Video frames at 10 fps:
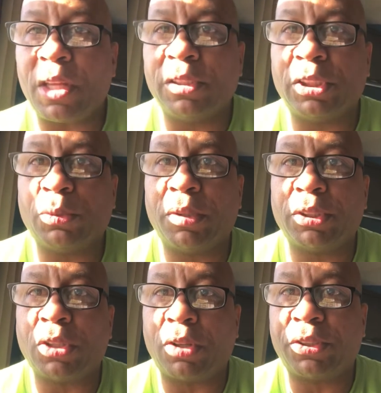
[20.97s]
just
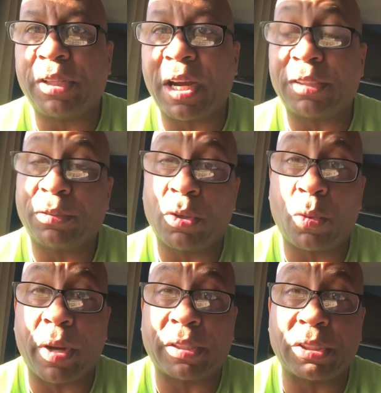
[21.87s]
wanted to talk to you guys real
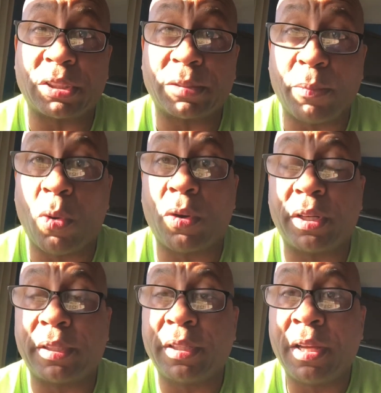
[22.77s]
quick this
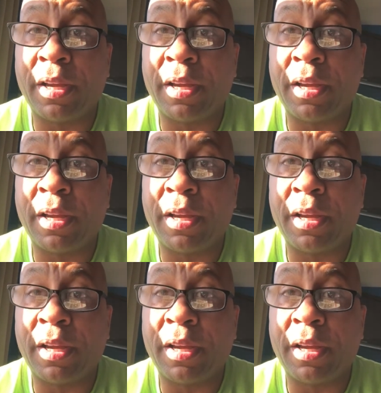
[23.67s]
morning.